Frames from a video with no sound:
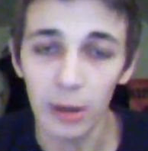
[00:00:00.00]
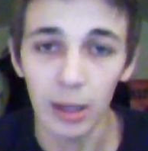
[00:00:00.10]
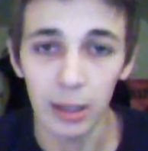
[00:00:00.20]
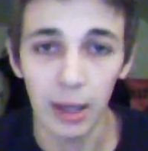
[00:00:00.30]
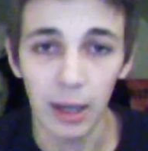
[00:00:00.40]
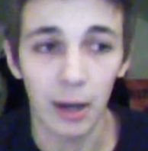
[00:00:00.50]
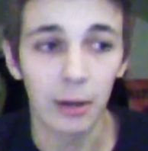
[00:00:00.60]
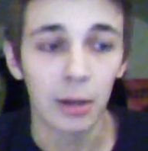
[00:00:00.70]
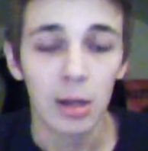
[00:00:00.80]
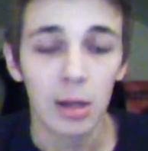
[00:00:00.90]
that he
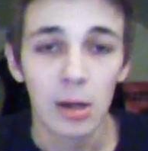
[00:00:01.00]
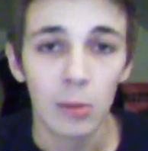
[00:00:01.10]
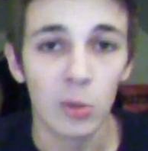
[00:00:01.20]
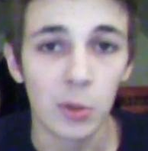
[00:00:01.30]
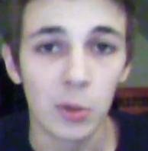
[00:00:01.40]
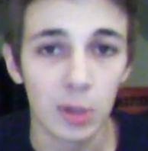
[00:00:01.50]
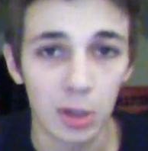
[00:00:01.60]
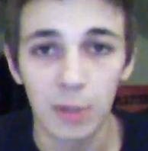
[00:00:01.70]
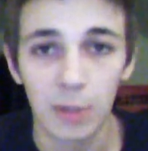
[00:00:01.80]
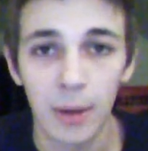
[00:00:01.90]
had, which was a
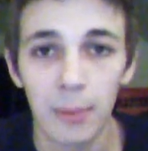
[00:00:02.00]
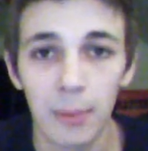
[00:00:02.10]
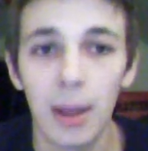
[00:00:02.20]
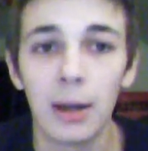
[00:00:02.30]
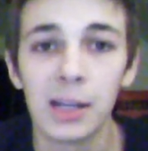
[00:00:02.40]
good amount of men.